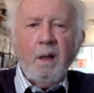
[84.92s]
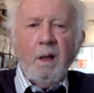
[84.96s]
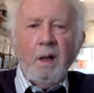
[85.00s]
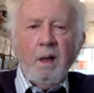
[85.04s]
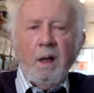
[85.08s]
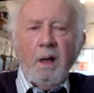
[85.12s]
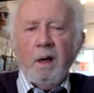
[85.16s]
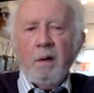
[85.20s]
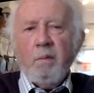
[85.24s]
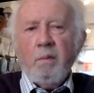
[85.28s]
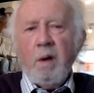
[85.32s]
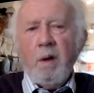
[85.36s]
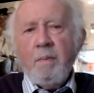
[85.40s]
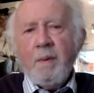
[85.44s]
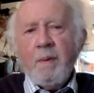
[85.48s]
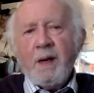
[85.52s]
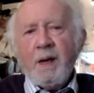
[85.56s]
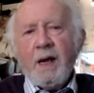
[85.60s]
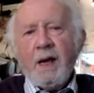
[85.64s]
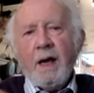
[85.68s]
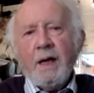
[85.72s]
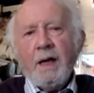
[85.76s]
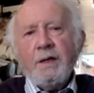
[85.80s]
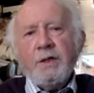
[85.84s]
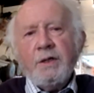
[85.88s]
We
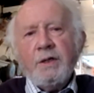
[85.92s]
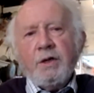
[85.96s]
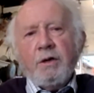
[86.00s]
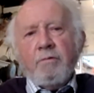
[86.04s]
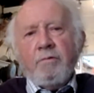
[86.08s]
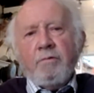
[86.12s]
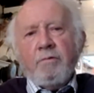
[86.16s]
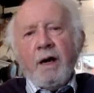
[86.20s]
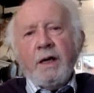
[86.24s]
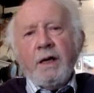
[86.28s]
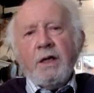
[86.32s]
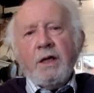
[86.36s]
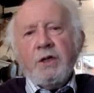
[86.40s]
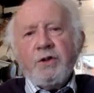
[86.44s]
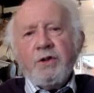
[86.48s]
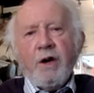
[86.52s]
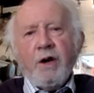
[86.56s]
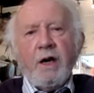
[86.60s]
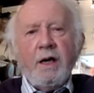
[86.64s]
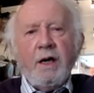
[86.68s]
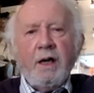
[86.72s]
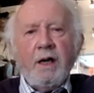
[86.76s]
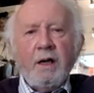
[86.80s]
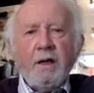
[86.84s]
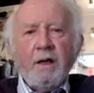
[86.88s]
began running
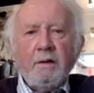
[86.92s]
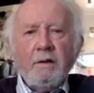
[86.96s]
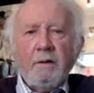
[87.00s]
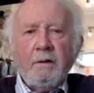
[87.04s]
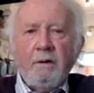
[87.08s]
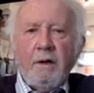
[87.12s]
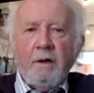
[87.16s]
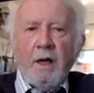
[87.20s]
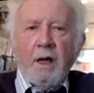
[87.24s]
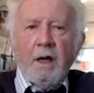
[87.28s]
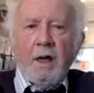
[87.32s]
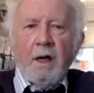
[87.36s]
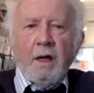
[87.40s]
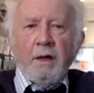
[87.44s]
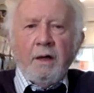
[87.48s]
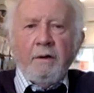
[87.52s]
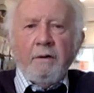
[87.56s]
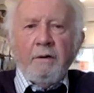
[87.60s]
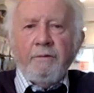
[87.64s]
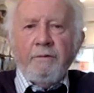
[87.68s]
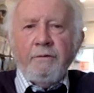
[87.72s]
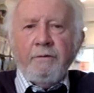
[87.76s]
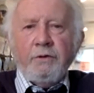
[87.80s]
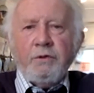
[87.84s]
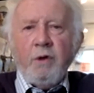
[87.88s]

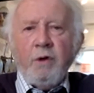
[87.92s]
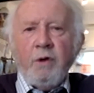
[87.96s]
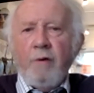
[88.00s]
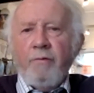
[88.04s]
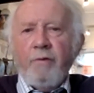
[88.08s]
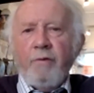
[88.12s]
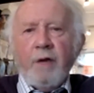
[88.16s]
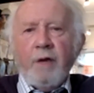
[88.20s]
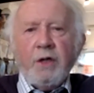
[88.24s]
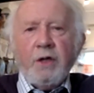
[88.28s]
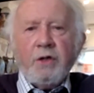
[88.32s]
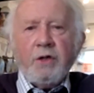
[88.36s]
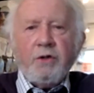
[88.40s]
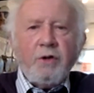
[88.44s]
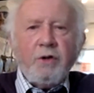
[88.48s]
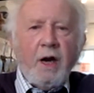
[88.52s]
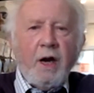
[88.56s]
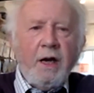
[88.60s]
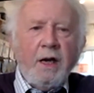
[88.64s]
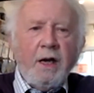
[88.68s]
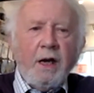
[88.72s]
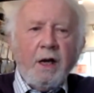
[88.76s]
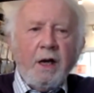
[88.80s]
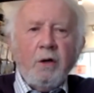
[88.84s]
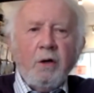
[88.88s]
12-week
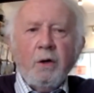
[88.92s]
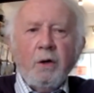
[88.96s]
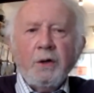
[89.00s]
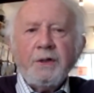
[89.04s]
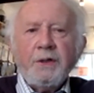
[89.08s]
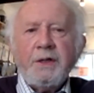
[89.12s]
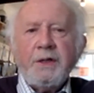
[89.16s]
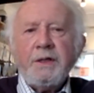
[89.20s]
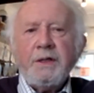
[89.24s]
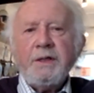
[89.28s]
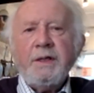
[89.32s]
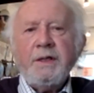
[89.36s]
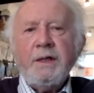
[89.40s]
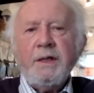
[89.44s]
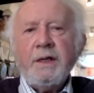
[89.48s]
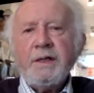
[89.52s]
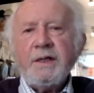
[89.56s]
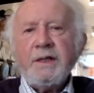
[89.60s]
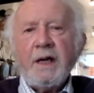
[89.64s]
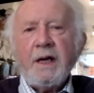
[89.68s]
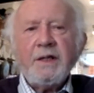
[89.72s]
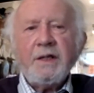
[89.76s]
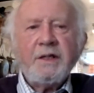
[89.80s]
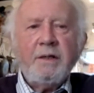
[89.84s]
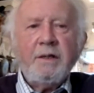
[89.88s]
training courses in
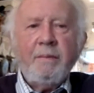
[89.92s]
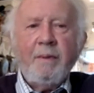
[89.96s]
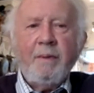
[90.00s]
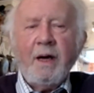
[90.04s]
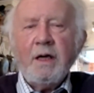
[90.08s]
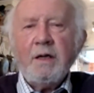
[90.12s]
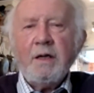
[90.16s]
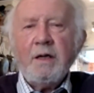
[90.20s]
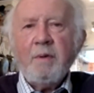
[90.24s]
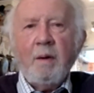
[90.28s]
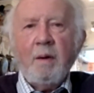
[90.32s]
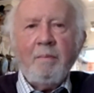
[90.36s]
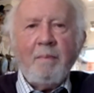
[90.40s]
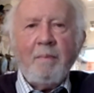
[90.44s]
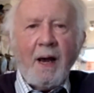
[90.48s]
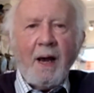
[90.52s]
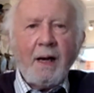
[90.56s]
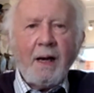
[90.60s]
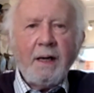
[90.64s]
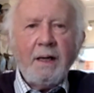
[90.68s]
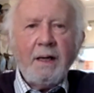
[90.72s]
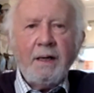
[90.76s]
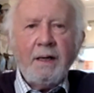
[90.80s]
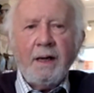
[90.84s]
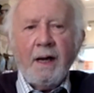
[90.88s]
disaster management
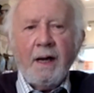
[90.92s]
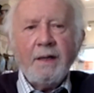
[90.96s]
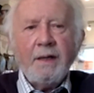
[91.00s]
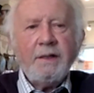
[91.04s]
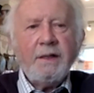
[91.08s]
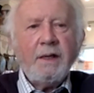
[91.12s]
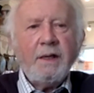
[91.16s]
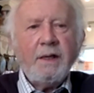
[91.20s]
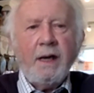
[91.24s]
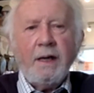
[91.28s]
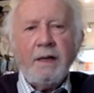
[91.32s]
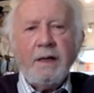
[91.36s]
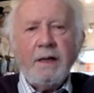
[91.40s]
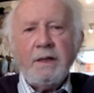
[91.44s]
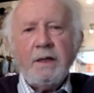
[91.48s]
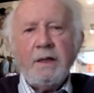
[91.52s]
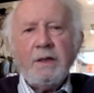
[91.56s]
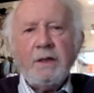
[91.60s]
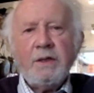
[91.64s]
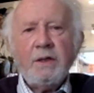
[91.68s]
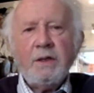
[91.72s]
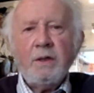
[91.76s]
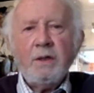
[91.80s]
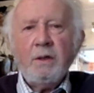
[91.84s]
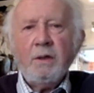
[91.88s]
back in
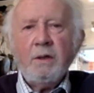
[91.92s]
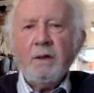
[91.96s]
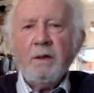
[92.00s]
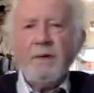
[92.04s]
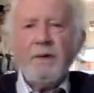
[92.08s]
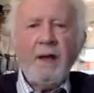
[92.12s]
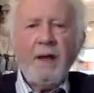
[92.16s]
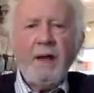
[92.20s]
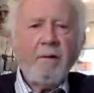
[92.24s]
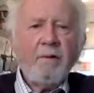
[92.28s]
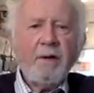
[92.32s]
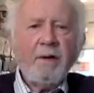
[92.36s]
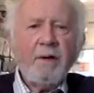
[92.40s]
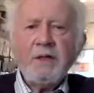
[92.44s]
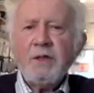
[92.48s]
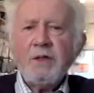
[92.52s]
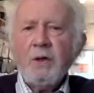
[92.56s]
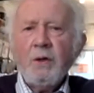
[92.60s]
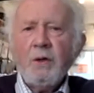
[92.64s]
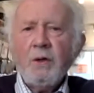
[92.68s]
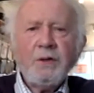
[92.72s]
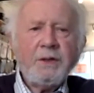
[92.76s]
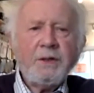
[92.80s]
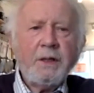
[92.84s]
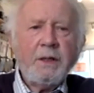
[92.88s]
1982, and they were
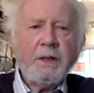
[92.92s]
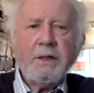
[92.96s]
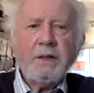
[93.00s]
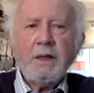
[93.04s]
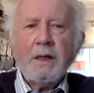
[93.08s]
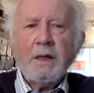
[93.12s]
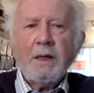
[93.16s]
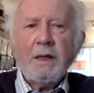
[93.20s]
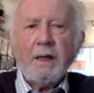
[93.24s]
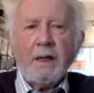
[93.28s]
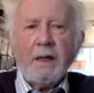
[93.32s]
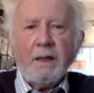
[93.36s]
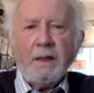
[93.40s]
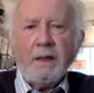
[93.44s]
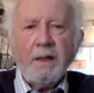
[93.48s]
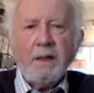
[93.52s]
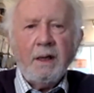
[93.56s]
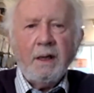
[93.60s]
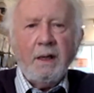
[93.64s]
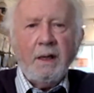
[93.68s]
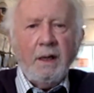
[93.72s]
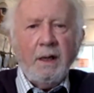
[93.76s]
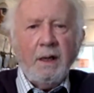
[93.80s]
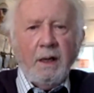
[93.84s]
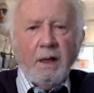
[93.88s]
exhausting to lead.
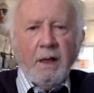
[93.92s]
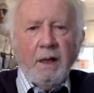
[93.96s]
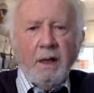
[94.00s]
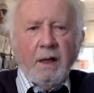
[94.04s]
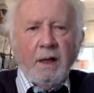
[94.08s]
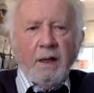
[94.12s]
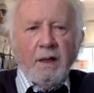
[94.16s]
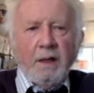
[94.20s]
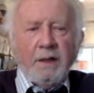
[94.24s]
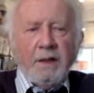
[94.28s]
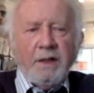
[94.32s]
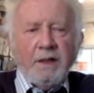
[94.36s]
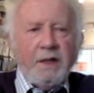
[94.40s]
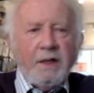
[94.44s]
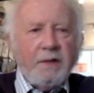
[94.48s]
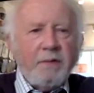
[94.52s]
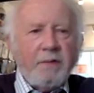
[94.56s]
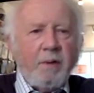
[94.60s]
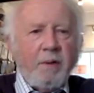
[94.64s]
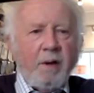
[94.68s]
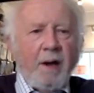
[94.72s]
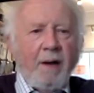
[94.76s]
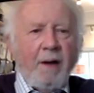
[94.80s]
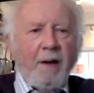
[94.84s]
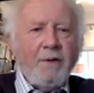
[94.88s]
Since
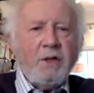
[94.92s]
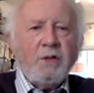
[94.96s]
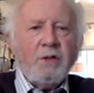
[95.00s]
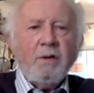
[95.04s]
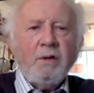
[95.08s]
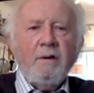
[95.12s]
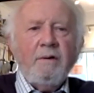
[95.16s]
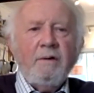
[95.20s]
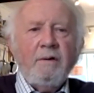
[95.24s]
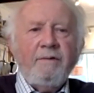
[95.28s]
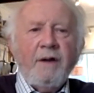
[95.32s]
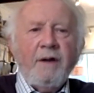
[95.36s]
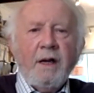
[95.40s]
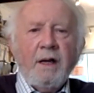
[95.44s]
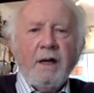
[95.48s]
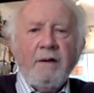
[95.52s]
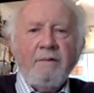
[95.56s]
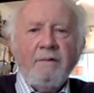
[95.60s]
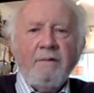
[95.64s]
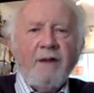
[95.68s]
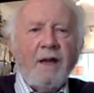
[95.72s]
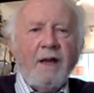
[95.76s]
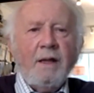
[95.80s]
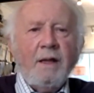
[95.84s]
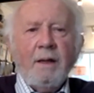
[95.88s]
we were having to
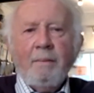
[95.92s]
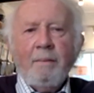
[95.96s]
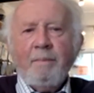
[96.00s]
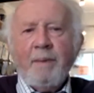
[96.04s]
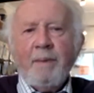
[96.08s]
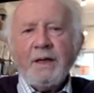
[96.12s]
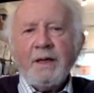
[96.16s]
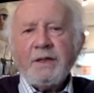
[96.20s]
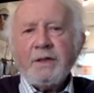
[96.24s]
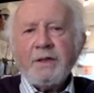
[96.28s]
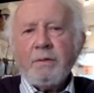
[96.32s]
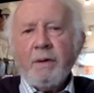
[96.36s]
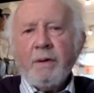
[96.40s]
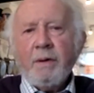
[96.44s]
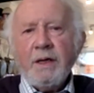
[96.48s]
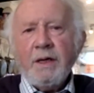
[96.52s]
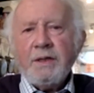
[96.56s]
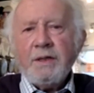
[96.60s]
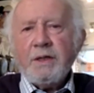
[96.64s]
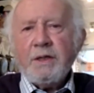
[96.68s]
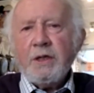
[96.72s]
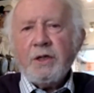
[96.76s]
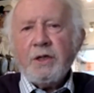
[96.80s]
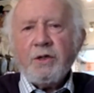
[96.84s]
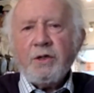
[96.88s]
invent the best
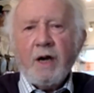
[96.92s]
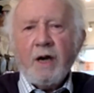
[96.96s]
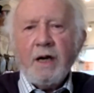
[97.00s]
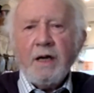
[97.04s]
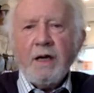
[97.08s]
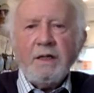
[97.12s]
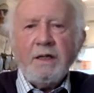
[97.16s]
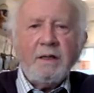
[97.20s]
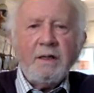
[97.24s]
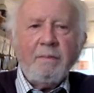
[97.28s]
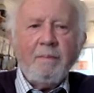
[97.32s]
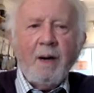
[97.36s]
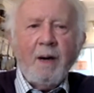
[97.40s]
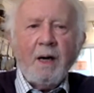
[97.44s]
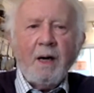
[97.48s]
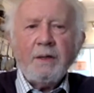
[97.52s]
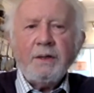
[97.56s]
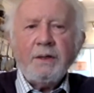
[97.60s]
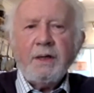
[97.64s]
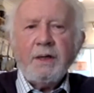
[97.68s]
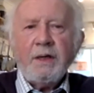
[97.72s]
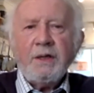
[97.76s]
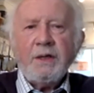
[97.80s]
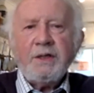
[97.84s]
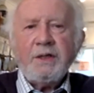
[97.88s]
ways to train
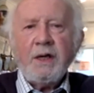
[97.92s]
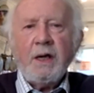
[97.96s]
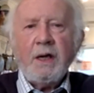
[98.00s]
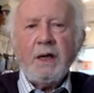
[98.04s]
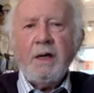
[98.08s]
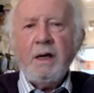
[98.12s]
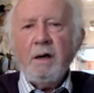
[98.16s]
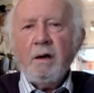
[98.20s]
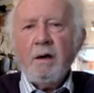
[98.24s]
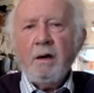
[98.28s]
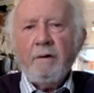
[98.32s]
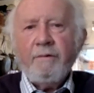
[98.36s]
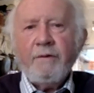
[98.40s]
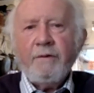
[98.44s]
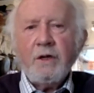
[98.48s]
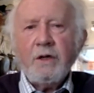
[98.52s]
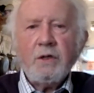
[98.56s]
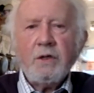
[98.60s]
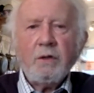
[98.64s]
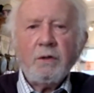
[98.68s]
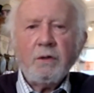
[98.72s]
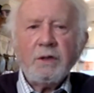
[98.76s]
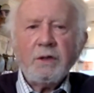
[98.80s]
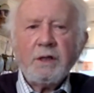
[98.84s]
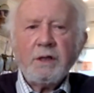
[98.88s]
demanding senior
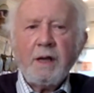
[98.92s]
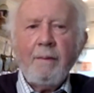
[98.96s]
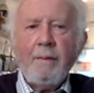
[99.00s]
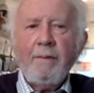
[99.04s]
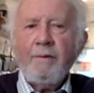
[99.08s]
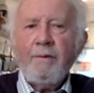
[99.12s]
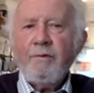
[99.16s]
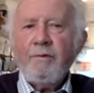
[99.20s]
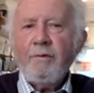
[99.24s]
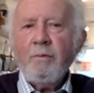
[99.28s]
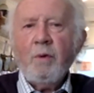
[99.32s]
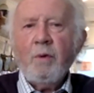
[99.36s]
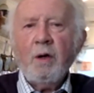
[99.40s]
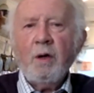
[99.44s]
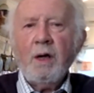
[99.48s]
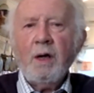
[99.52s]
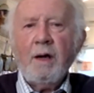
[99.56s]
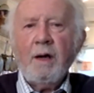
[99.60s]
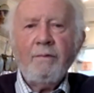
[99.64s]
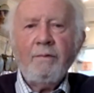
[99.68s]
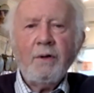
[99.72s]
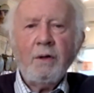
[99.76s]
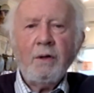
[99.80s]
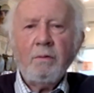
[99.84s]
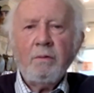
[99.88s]
officials coming from all
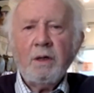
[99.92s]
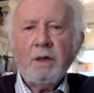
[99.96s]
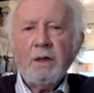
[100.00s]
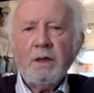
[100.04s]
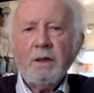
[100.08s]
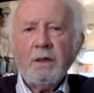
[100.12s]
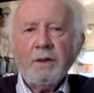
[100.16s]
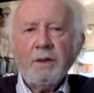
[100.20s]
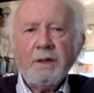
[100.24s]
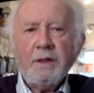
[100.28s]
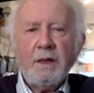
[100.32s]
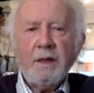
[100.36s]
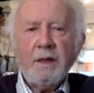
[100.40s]
over the world.